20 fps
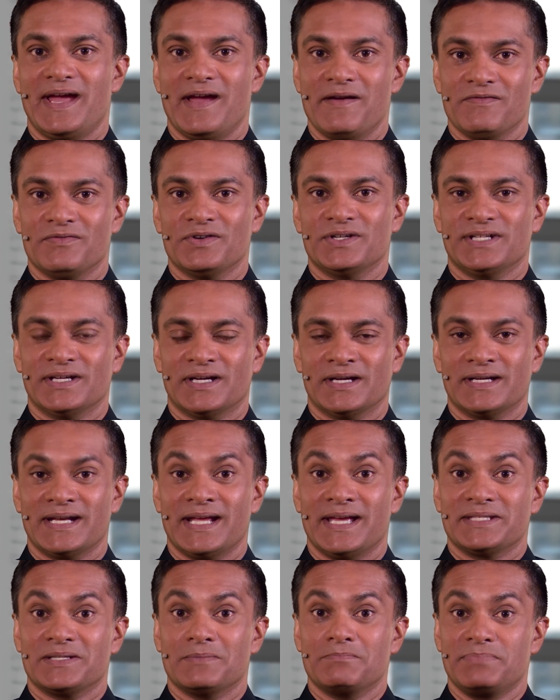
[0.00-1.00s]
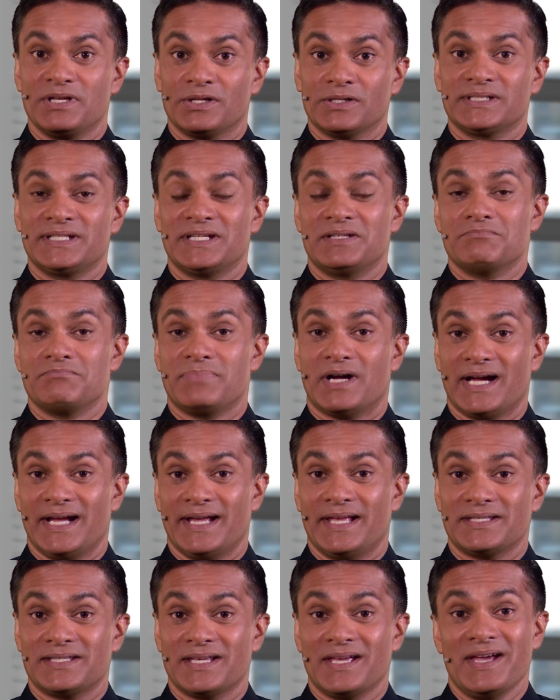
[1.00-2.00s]
ever done has a built-in
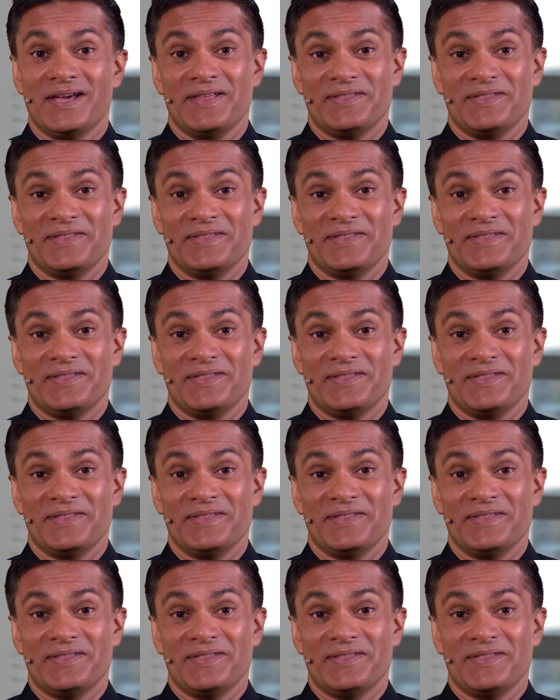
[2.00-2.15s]
bias